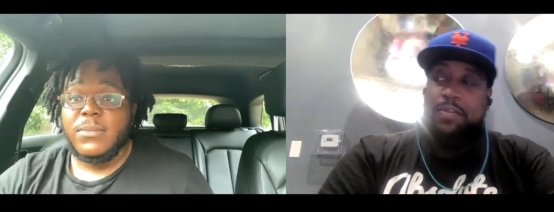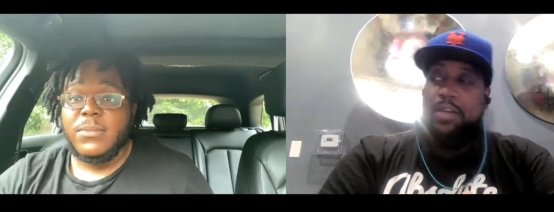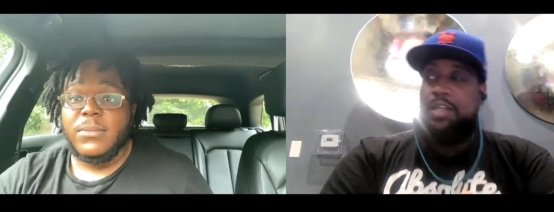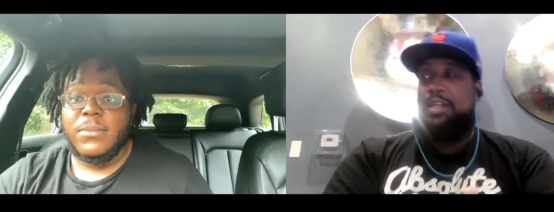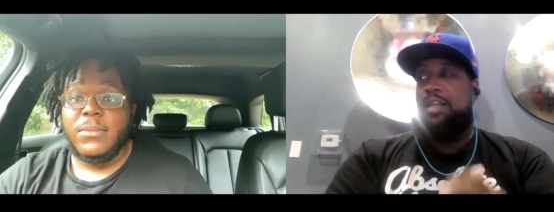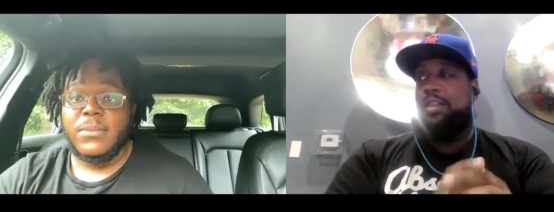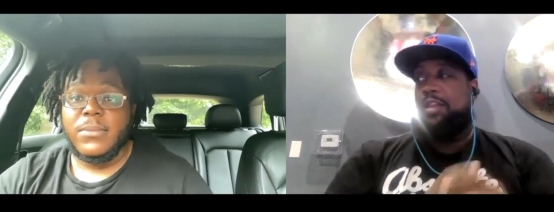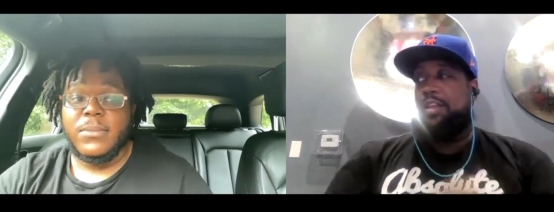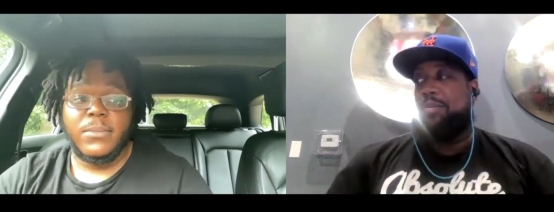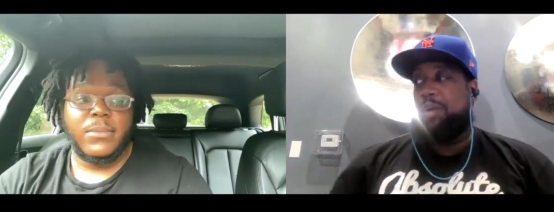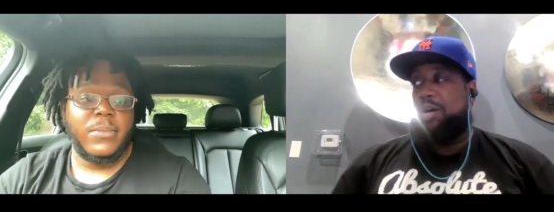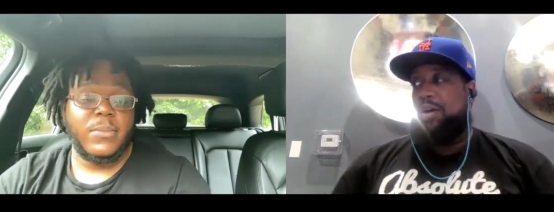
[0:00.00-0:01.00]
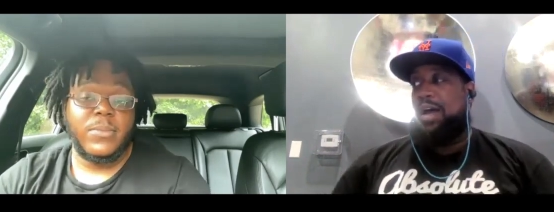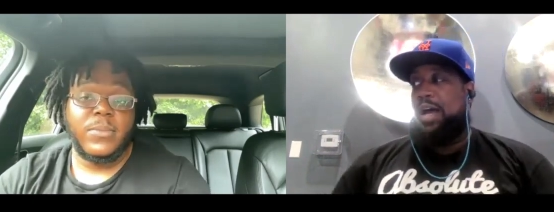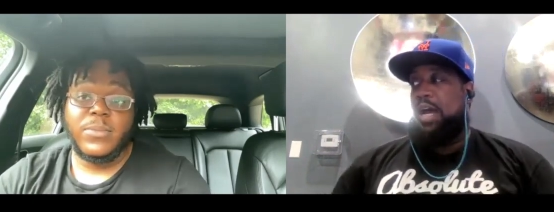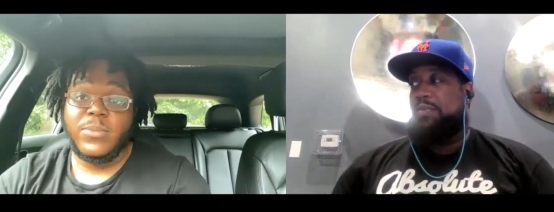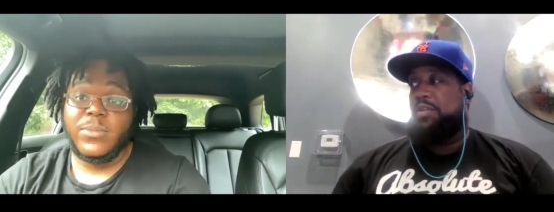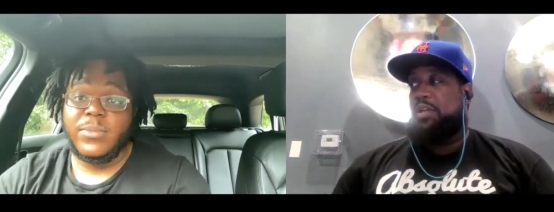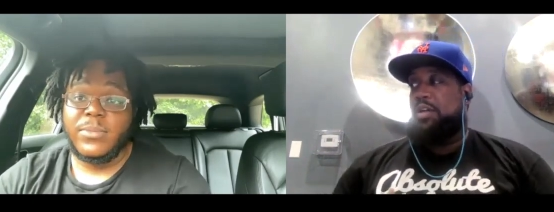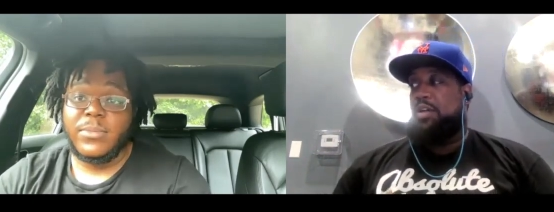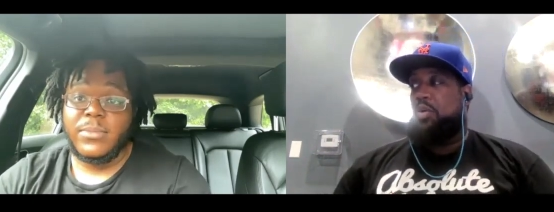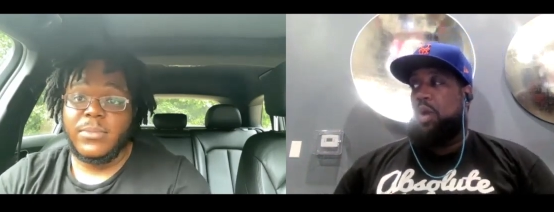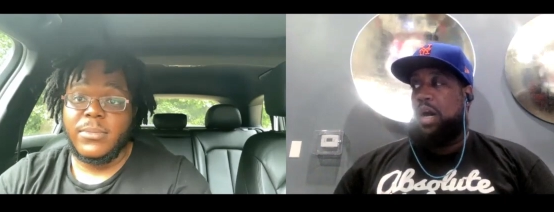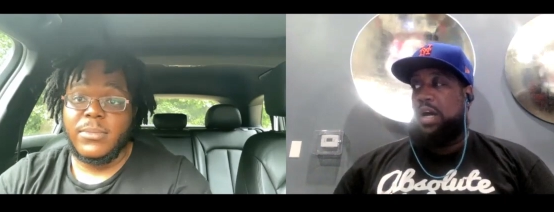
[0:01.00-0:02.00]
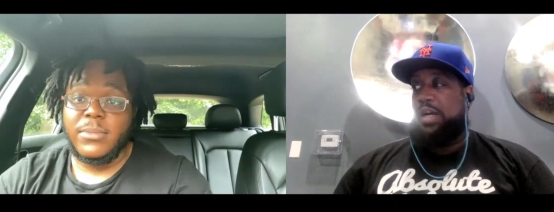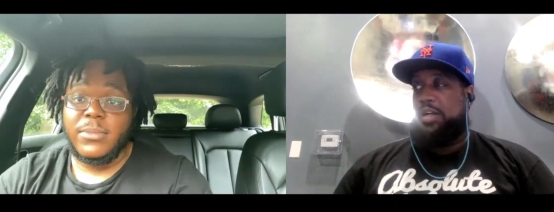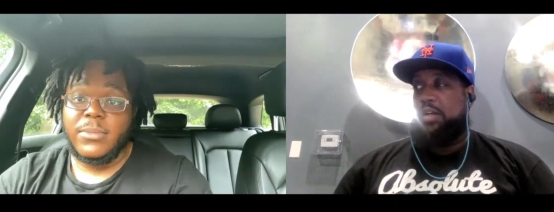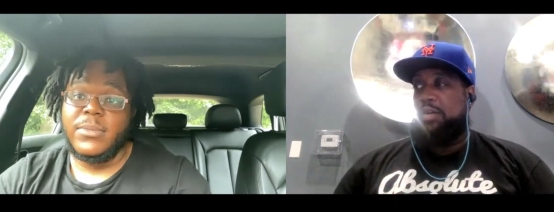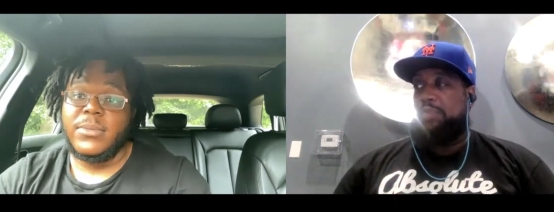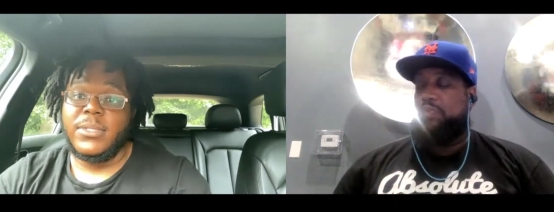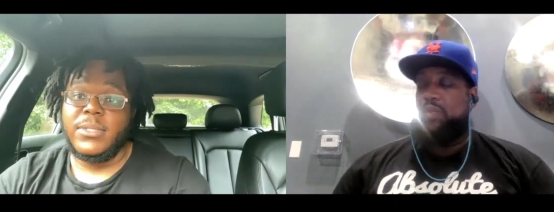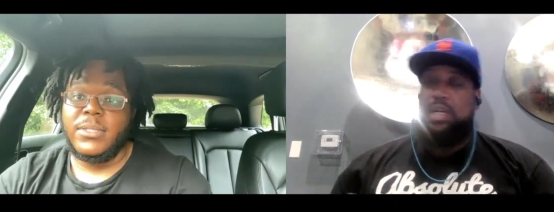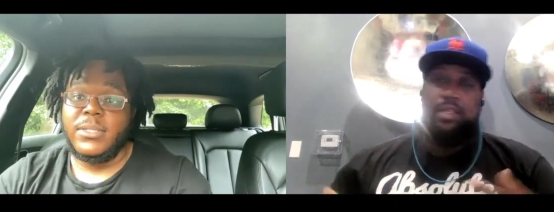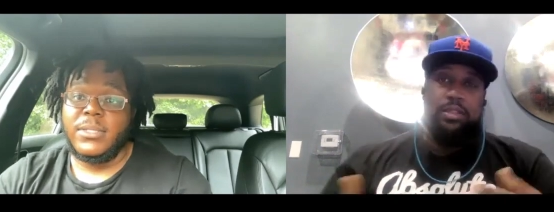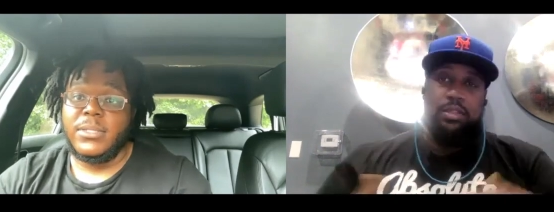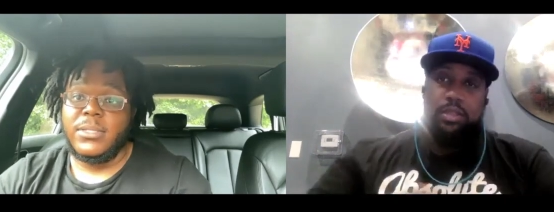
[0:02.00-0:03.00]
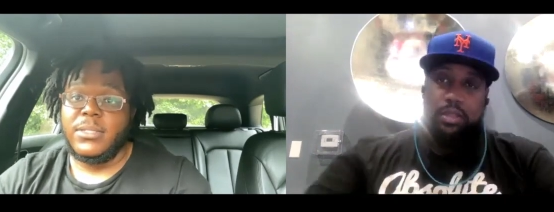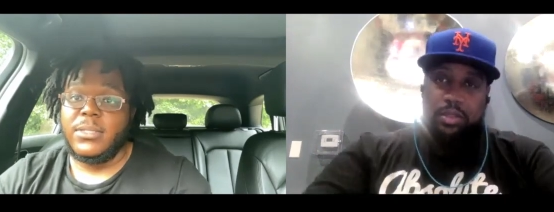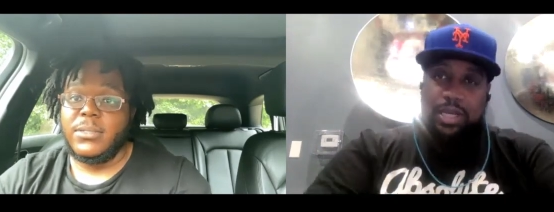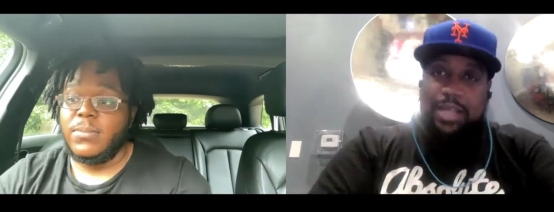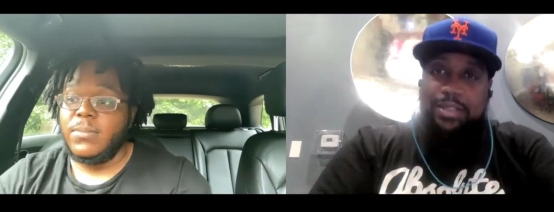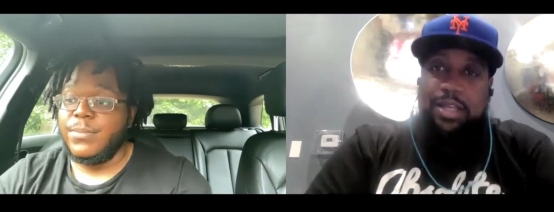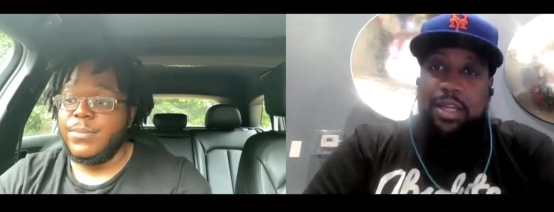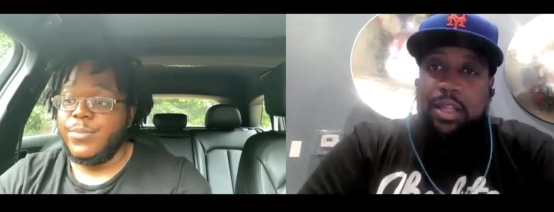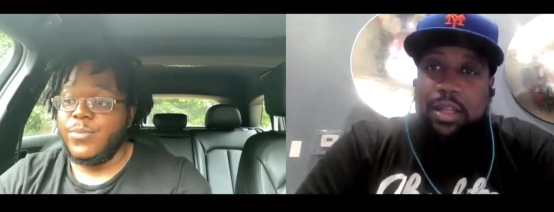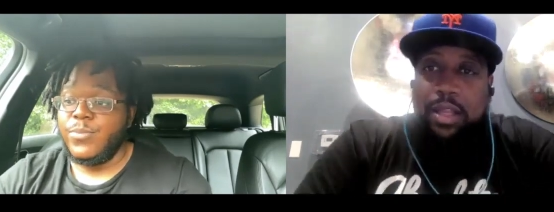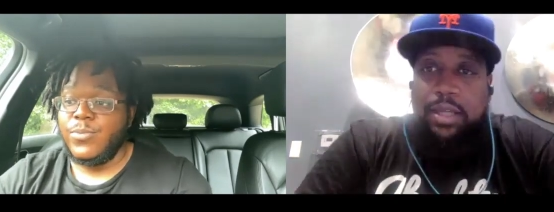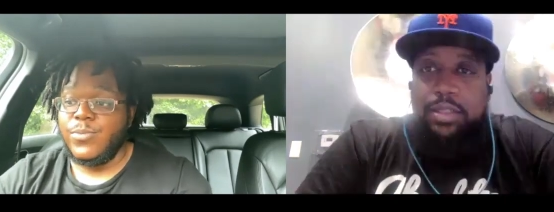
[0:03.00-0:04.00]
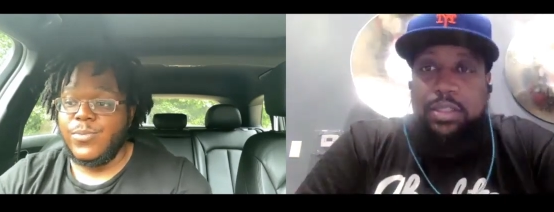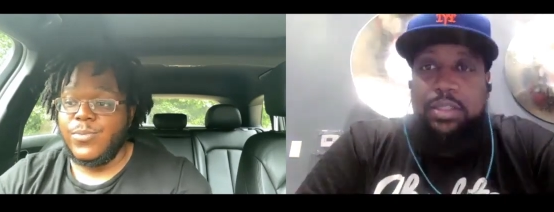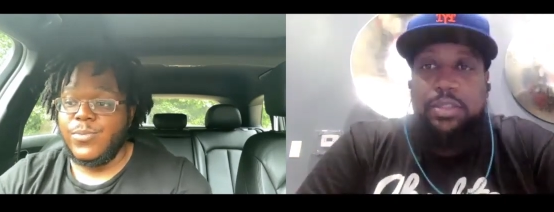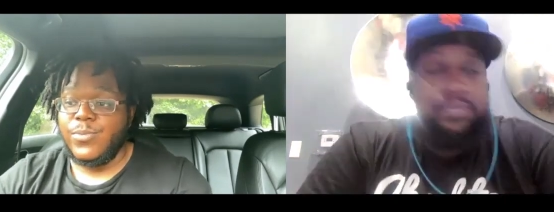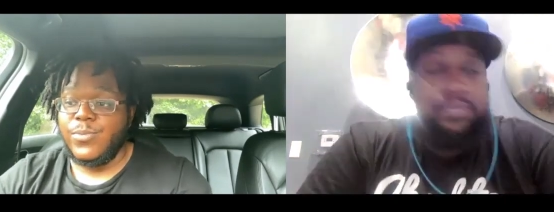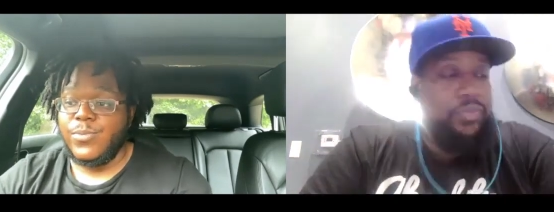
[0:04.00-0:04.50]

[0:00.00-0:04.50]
Speaker 1: vending, they think about I have to acquire. Because you guys got to look at like this: